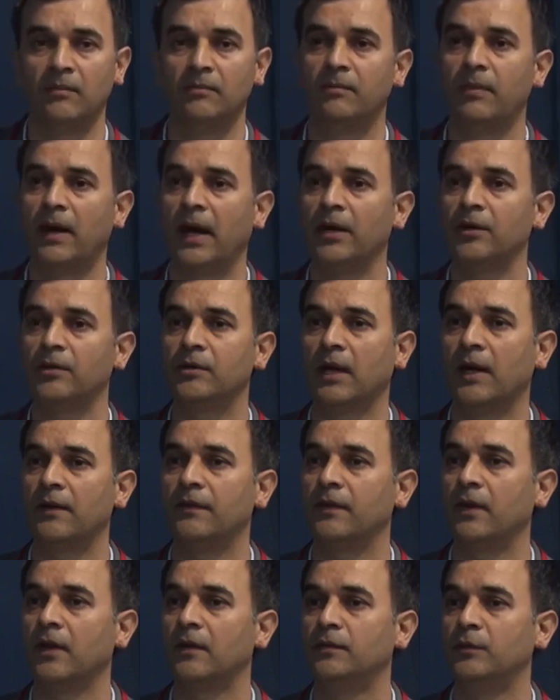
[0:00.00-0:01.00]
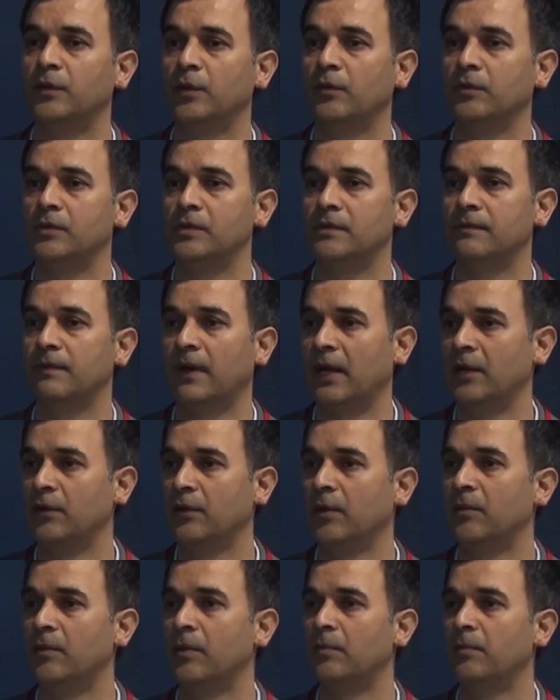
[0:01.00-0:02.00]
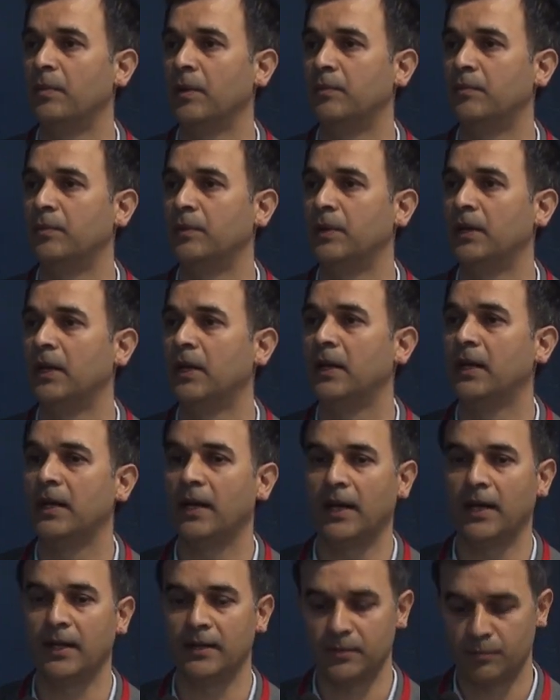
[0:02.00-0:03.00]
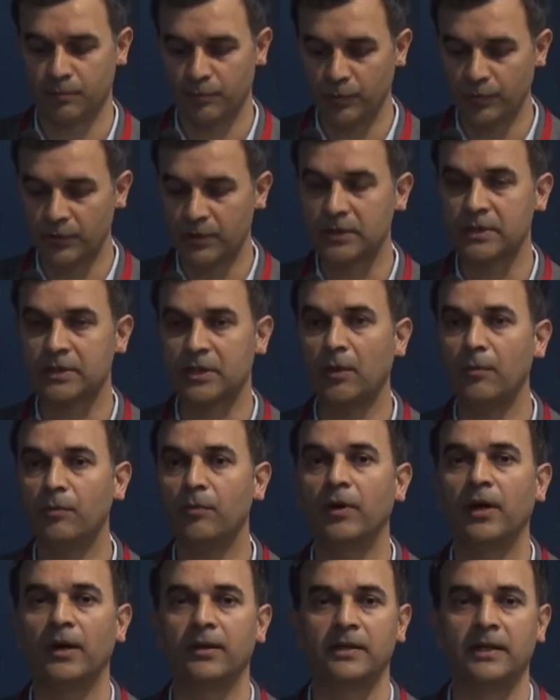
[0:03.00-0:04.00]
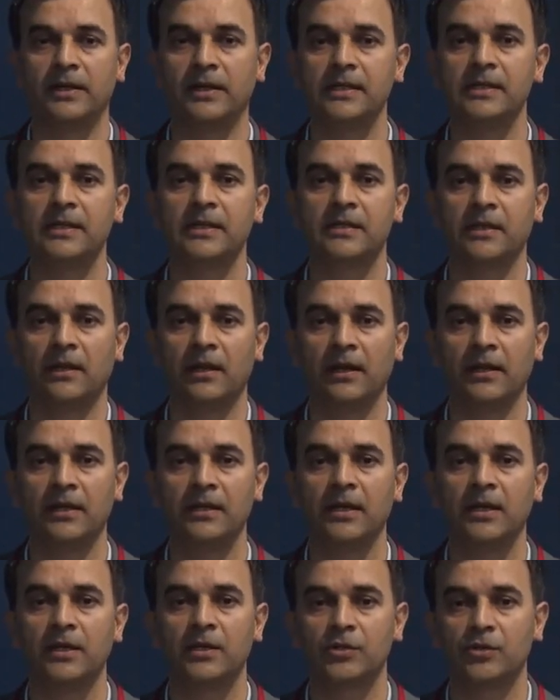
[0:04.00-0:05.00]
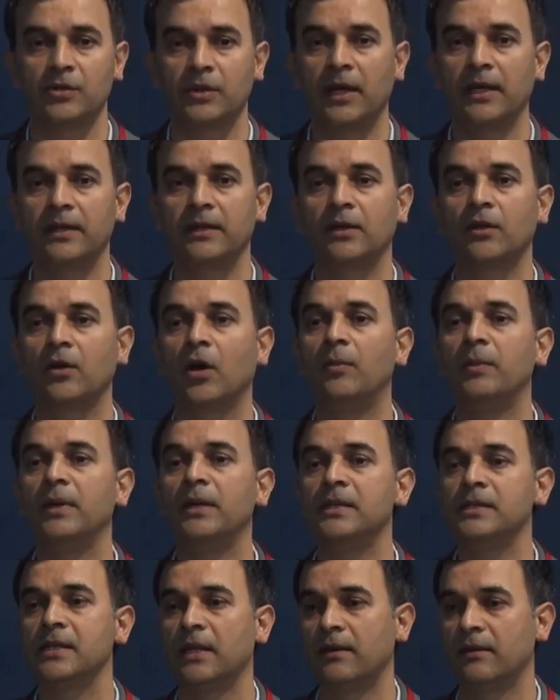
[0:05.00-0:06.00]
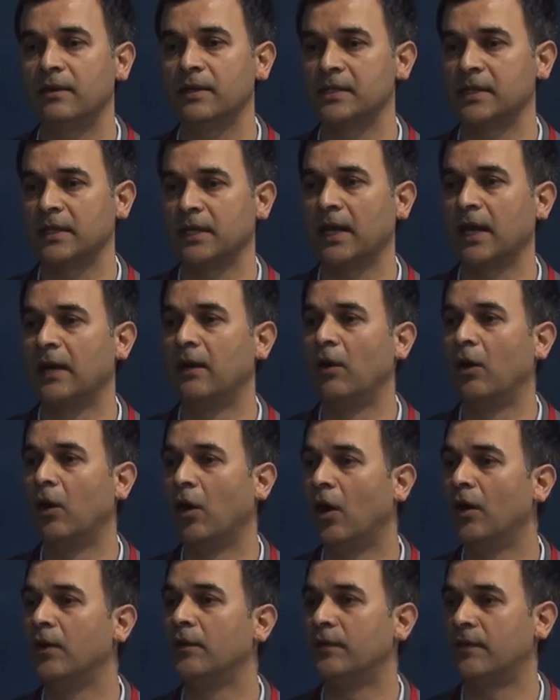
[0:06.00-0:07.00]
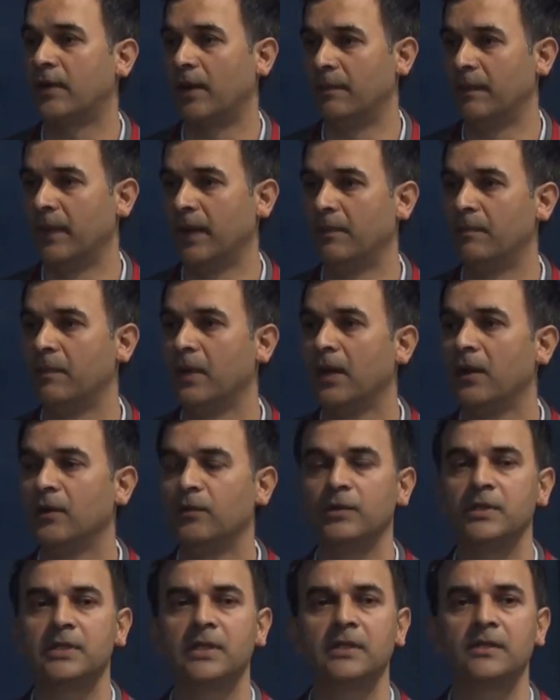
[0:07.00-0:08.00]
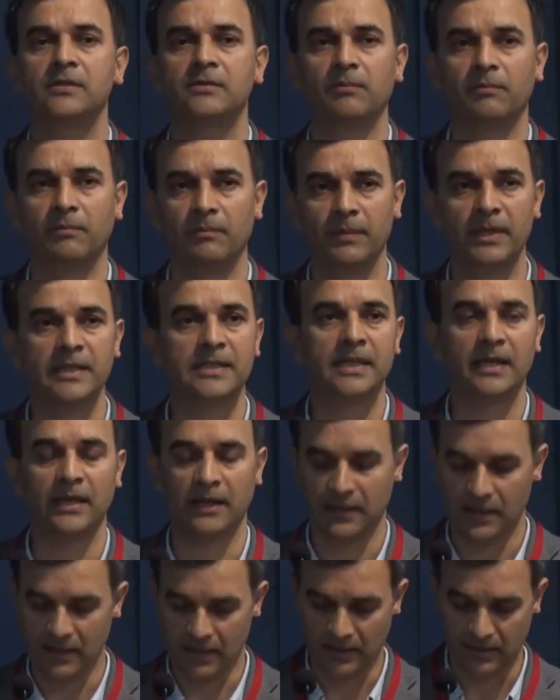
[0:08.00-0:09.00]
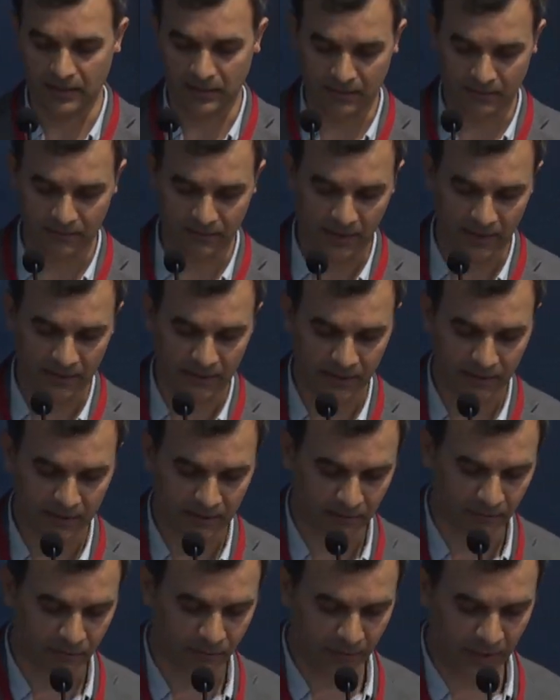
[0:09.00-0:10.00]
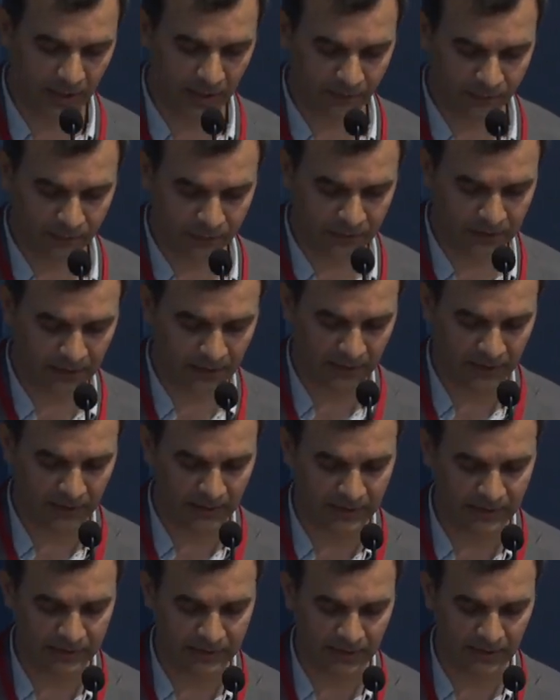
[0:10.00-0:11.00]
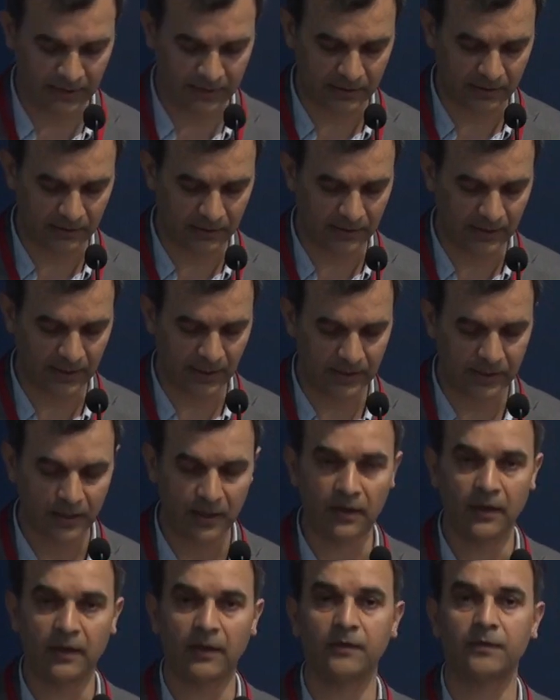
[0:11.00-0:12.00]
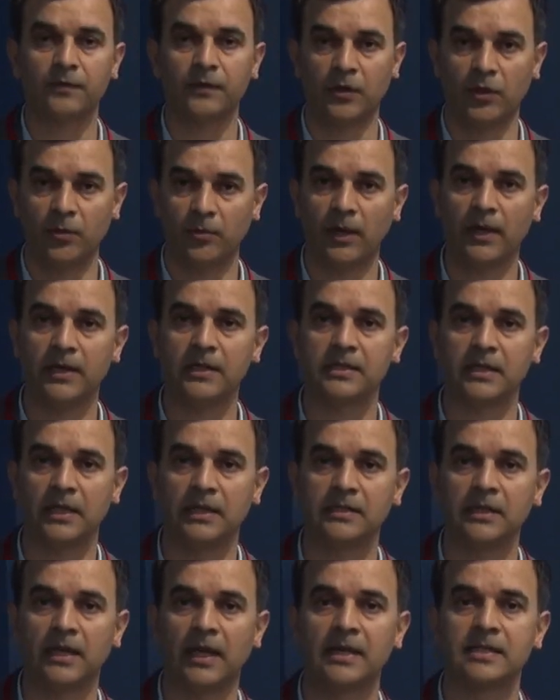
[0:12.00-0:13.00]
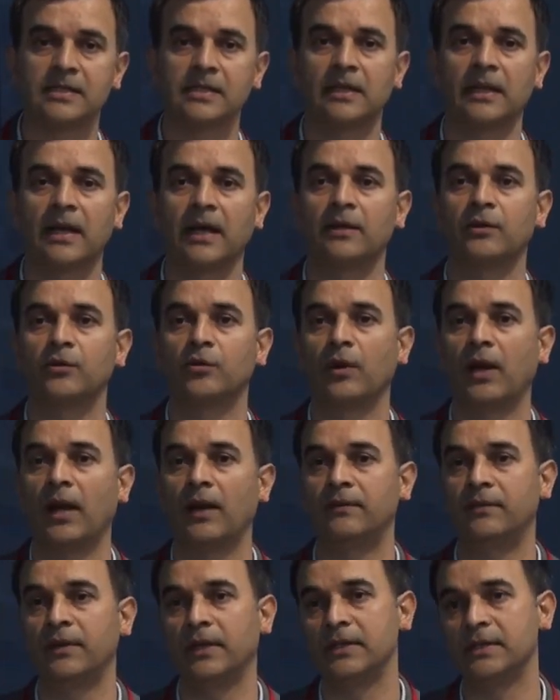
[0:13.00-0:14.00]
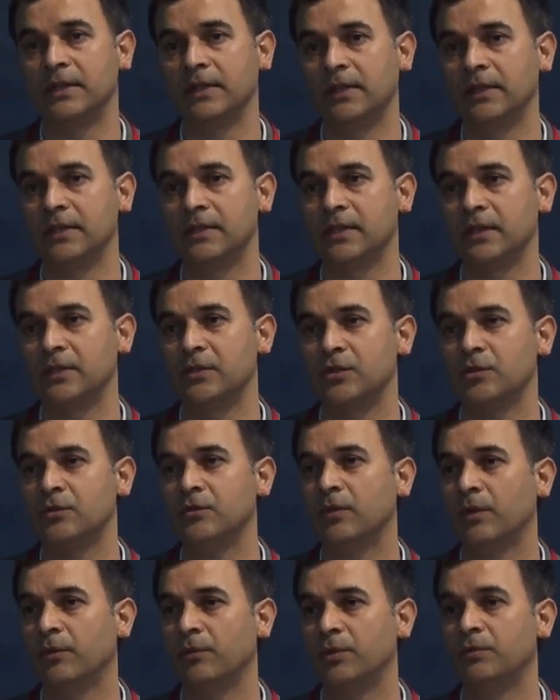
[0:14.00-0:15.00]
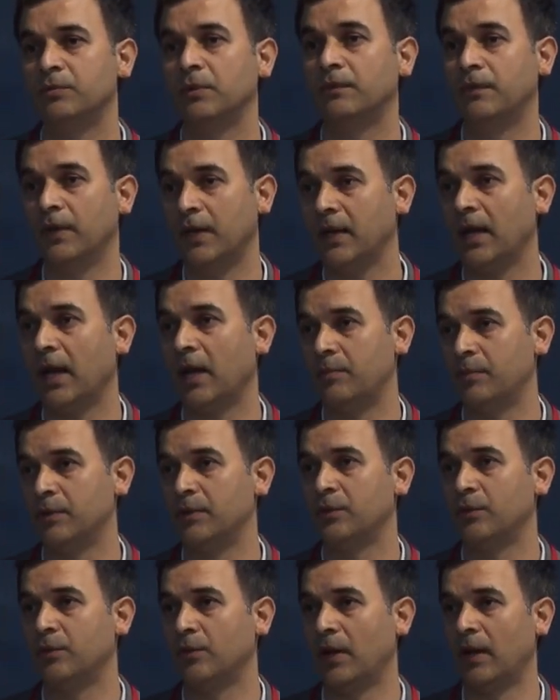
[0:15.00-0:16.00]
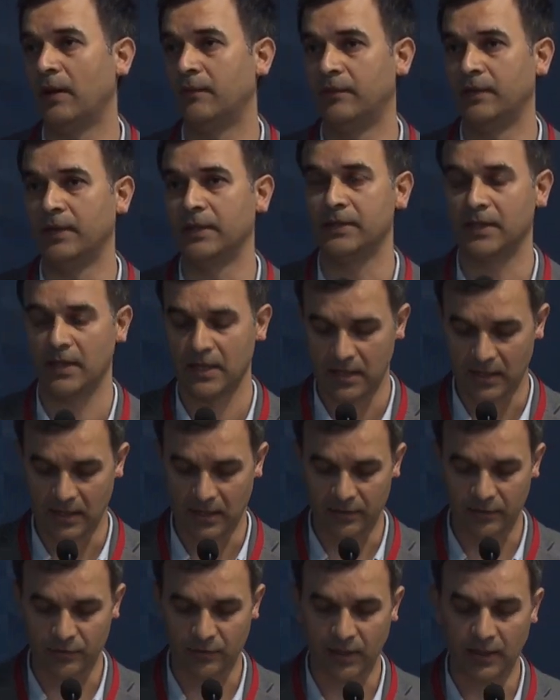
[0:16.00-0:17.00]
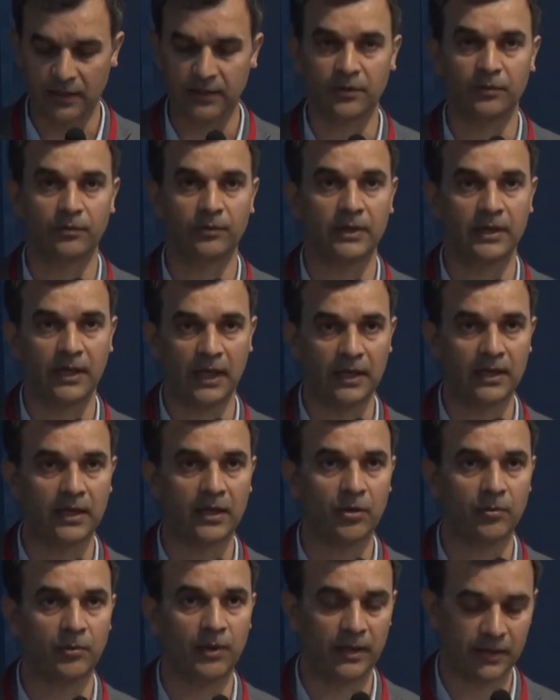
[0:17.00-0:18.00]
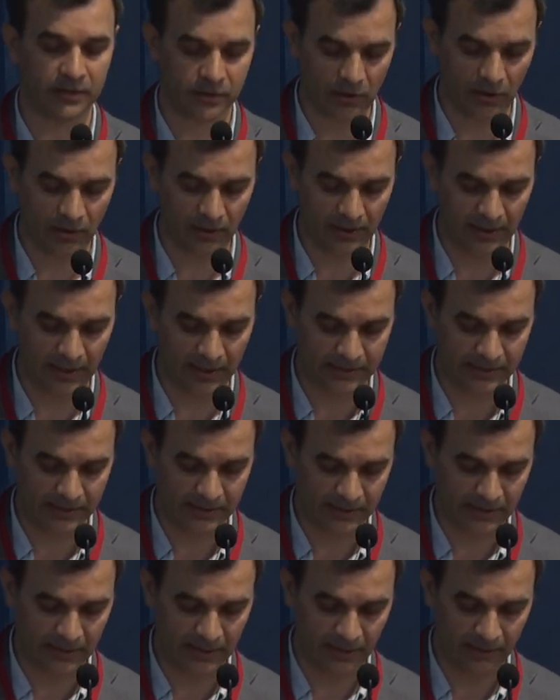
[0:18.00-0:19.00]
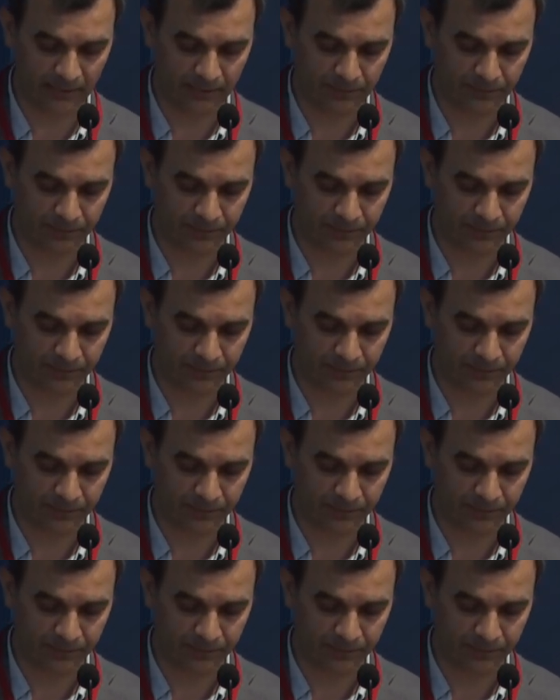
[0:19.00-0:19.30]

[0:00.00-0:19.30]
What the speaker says: biography of those valuable people, and put somewhere digitally so that the coming generation can learn from them, which is missing. I think we have to take initiation on that. If Humanist International can collaborate in this issue, we would be very happy to collaborate together with any humanist organization here.